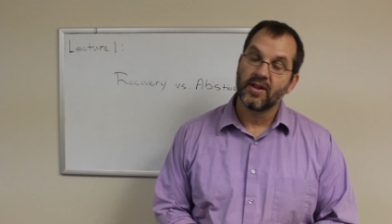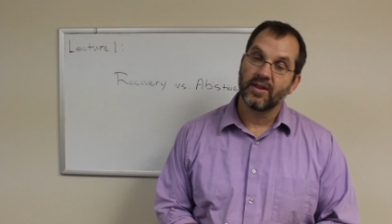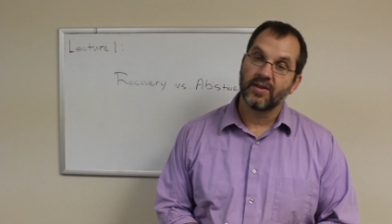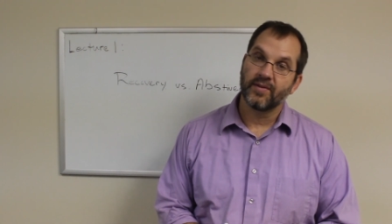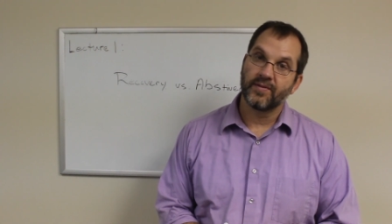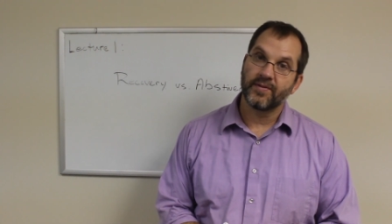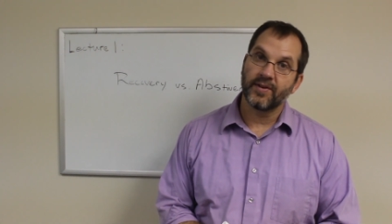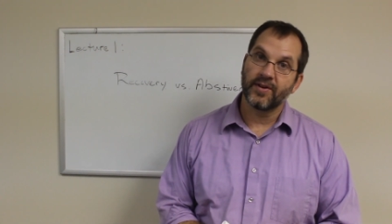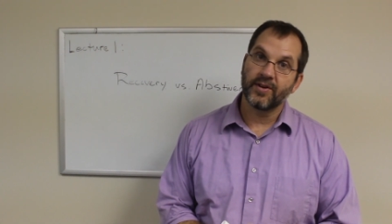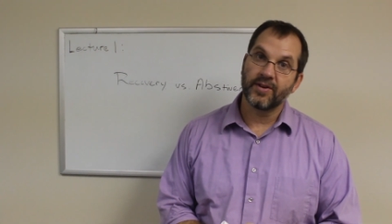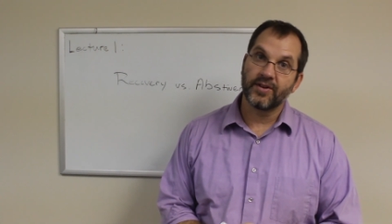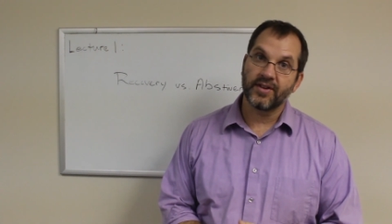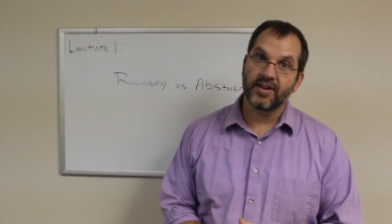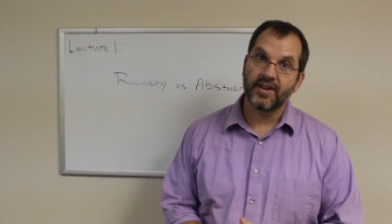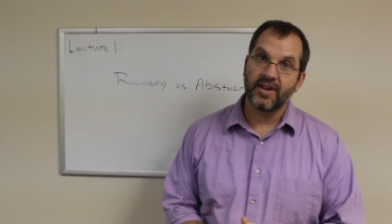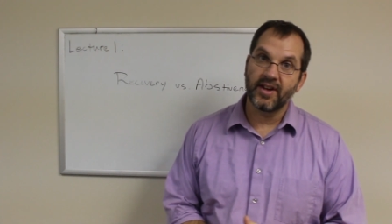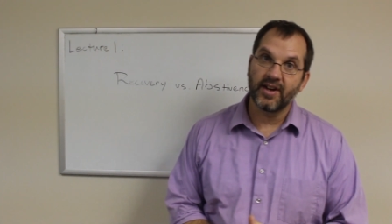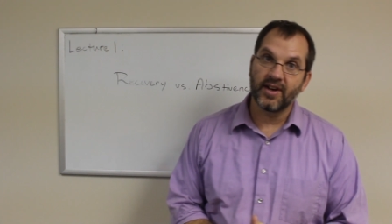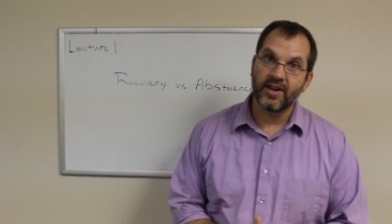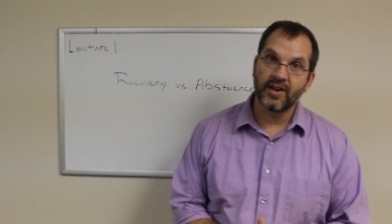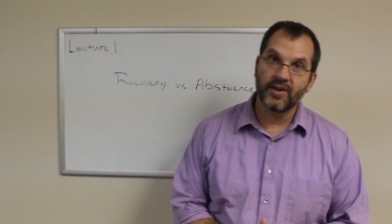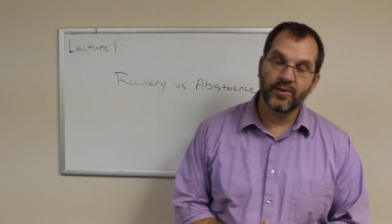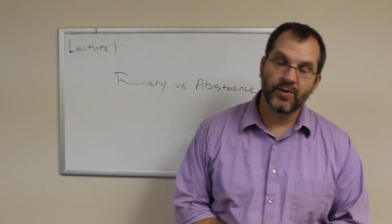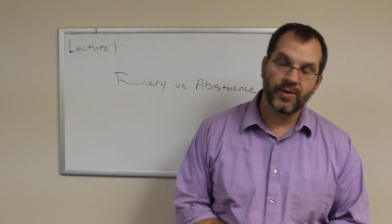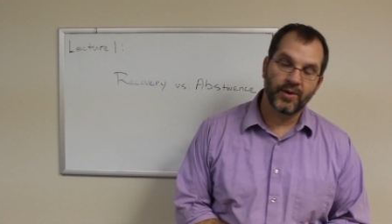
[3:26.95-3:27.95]
The first
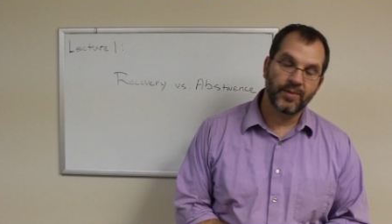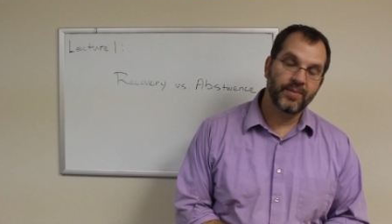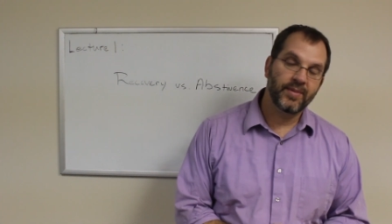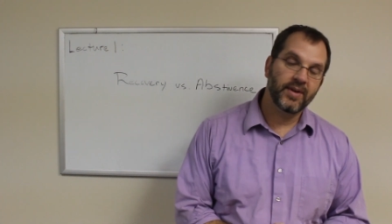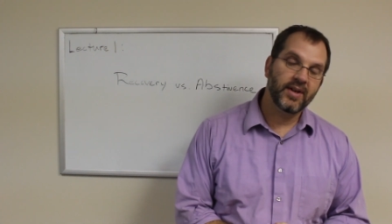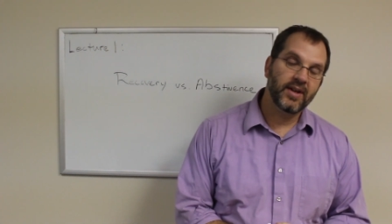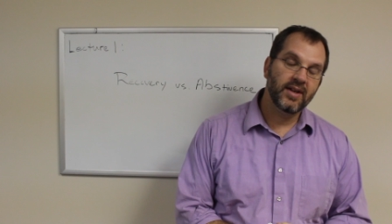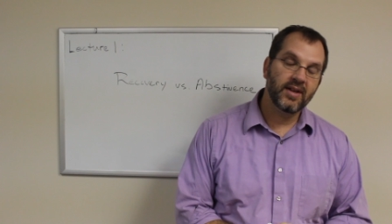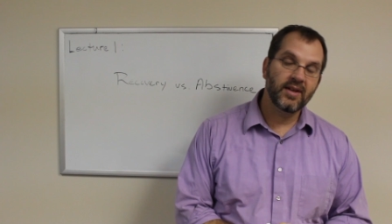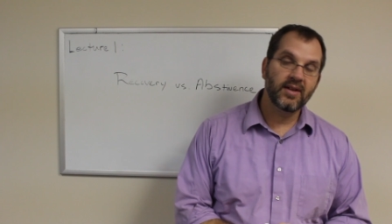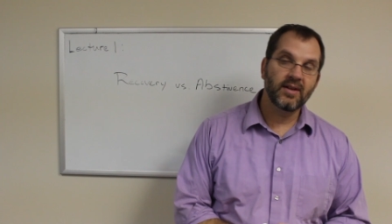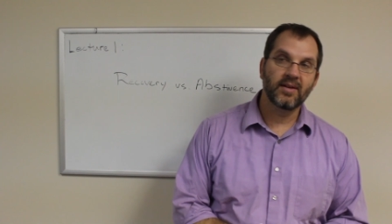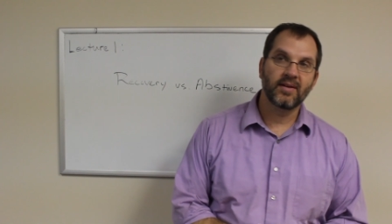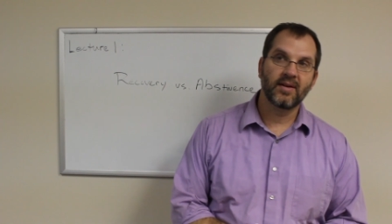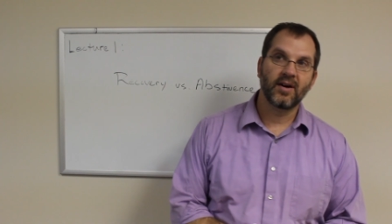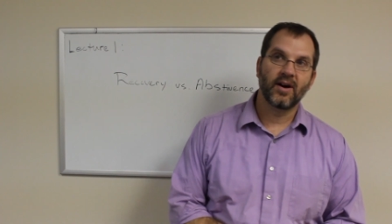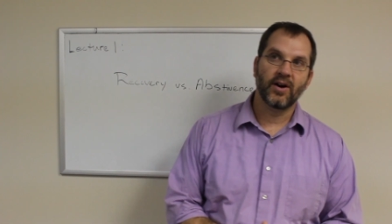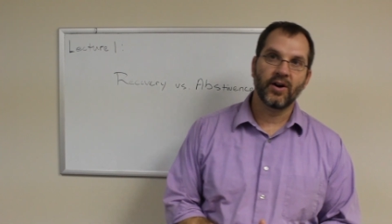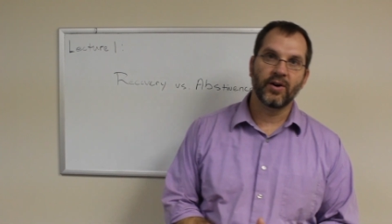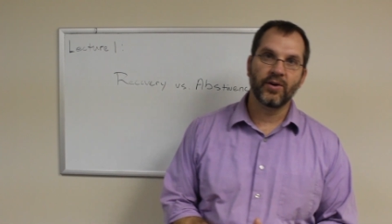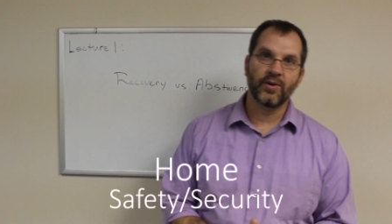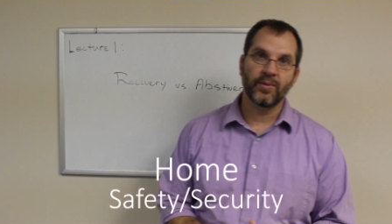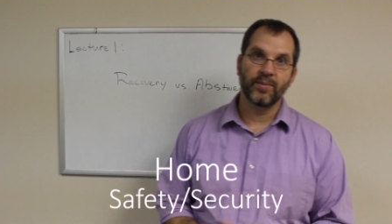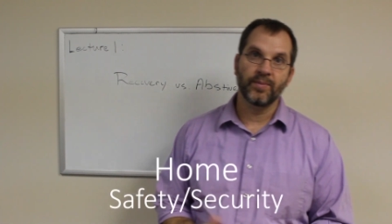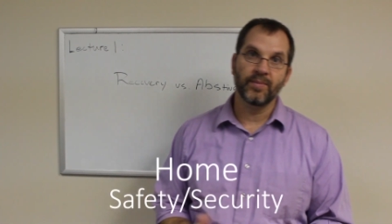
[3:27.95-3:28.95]
area would be
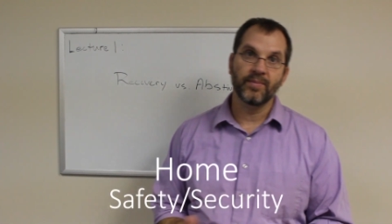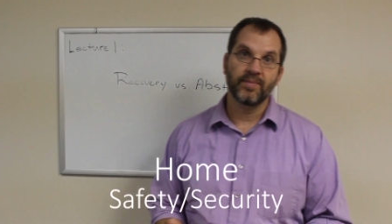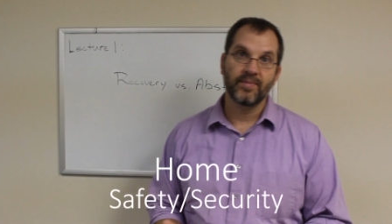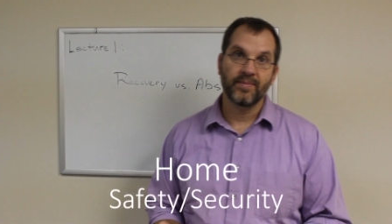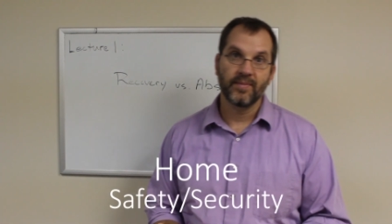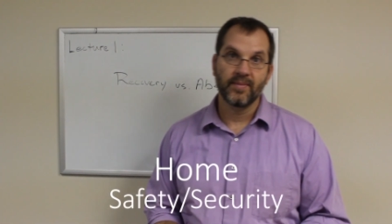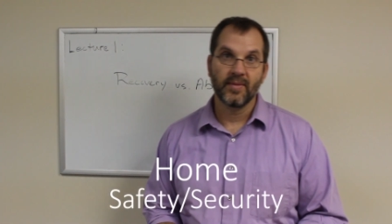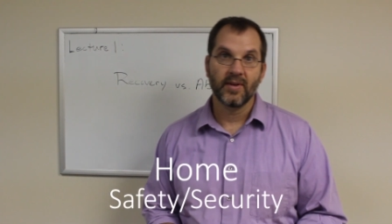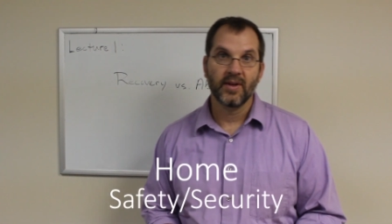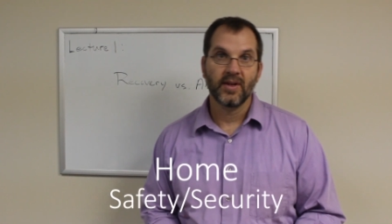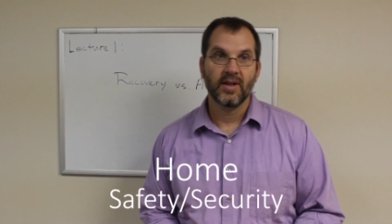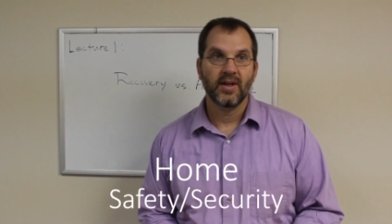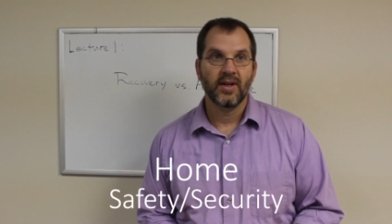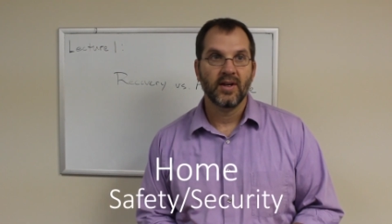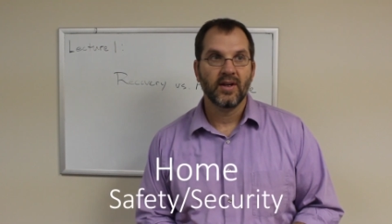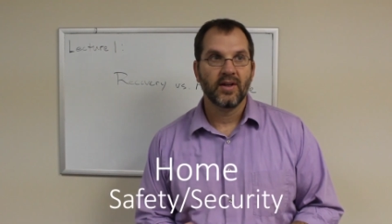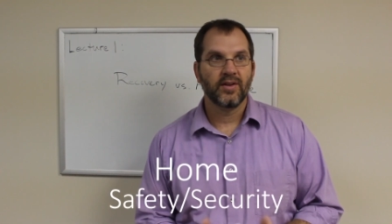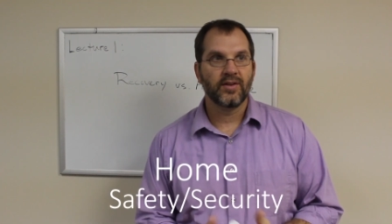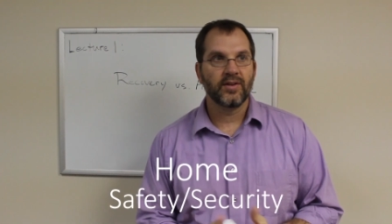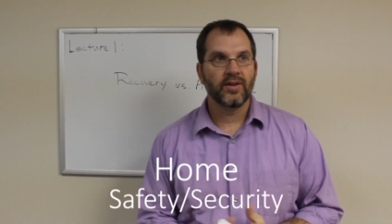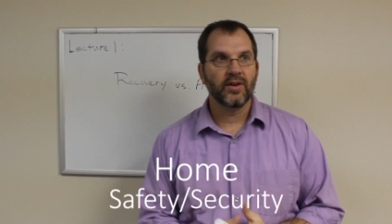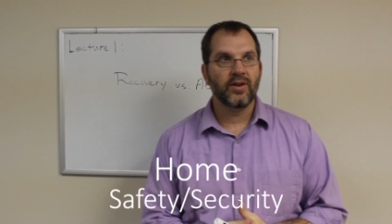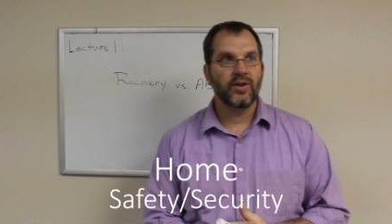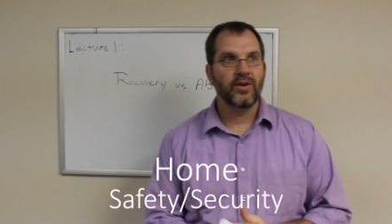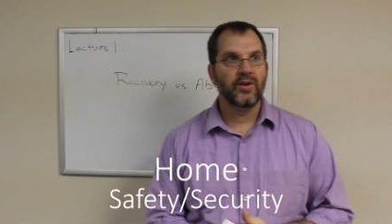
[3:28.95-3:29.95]
home.
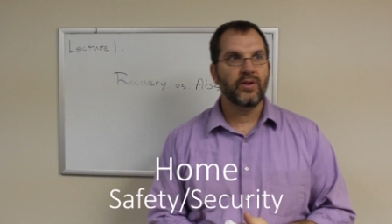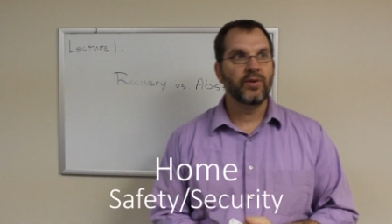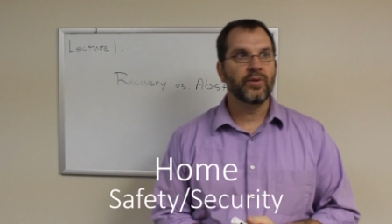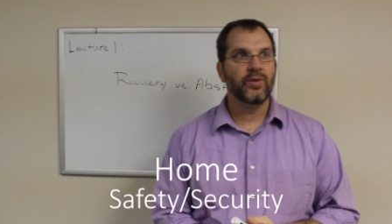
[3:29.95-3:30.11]
So